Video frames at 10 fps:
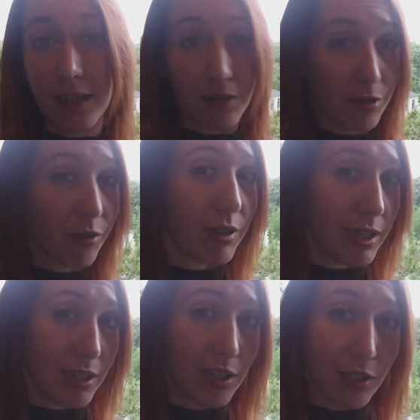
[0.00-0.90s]
also
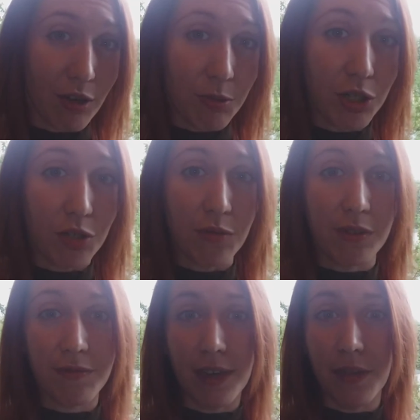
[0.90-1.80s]
in description you will
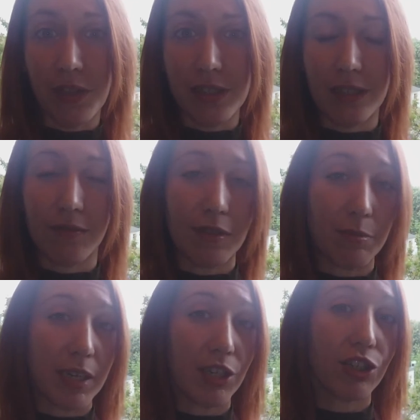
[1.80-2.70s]
find this
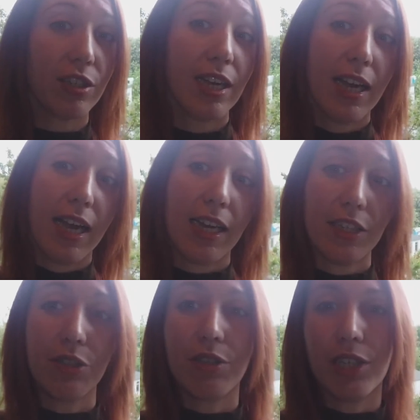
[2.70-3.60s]
information, and
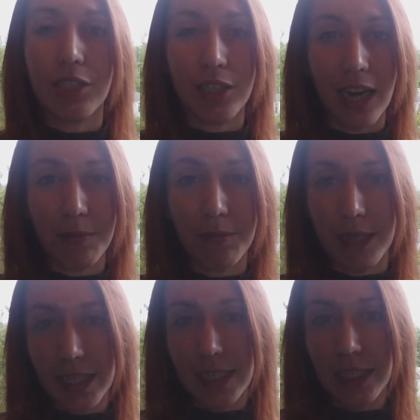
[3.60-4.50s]
you can type
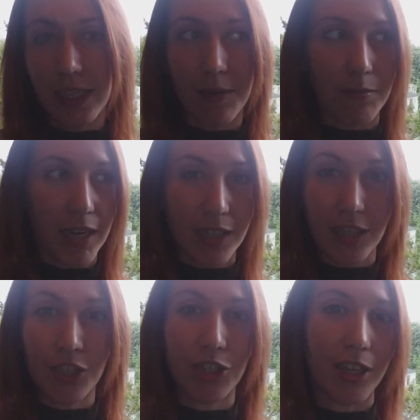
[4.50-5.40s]
me a
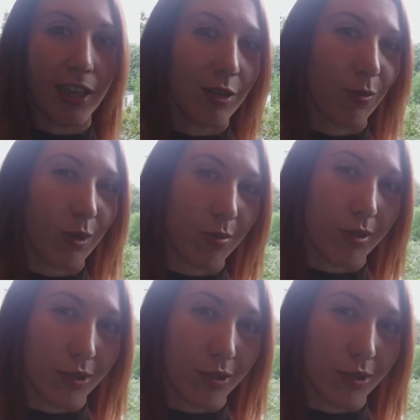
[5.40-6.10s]
message and we will